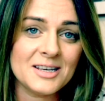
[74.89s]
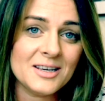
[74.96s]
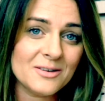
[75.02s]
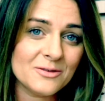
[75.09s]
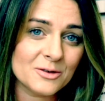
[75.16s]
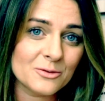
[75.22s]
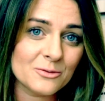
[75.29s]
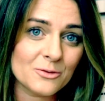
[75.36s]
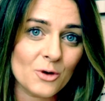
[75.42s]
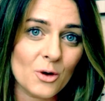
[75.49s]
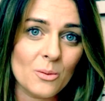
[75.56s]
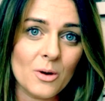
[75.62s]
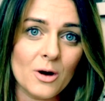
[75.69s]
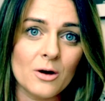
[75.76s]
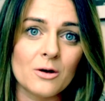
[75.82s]
even
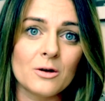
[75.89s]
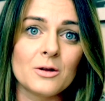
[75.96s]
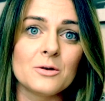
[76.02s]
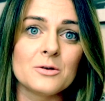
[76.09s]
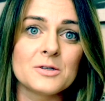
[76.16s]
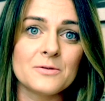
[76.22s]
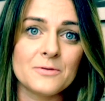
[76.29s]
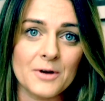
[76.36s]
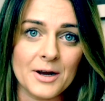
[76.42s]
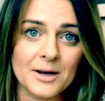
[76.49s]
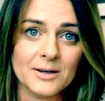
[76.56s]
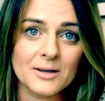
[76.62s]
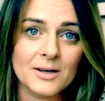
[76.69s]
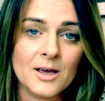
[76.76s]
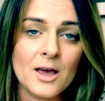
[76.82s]
from our close
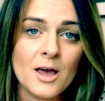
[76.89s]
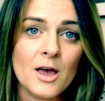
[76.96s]
friend.